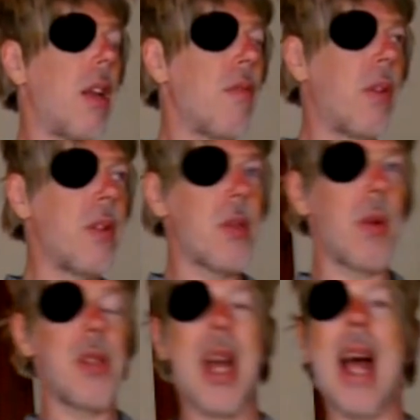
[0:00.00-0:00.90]
in various
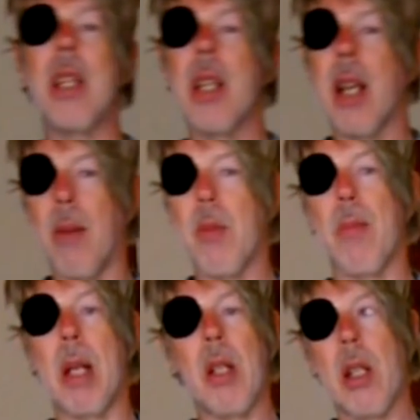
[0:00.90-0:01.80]
ways handicapped
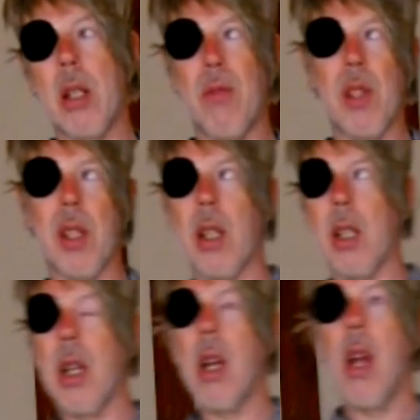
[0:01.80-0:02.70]
mentally,
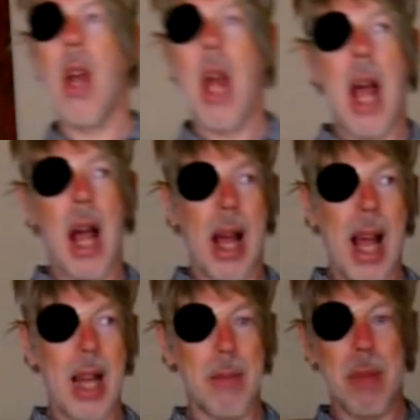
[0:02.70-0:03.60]
physically,
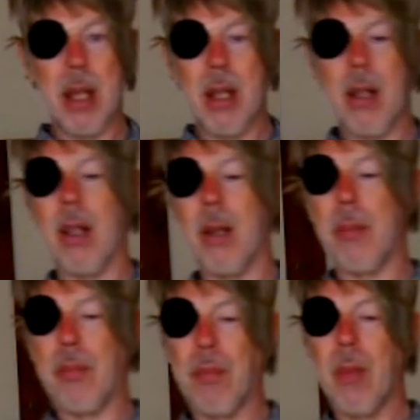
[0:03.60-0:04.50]
and be
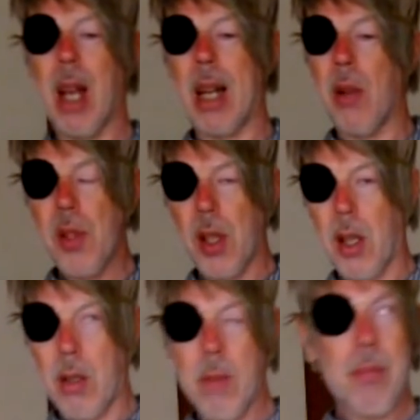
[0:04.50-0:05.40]
an
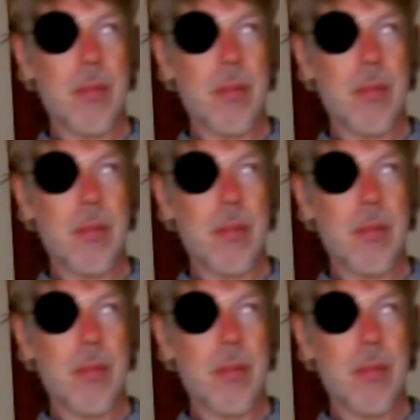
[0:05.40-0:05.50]
outsider.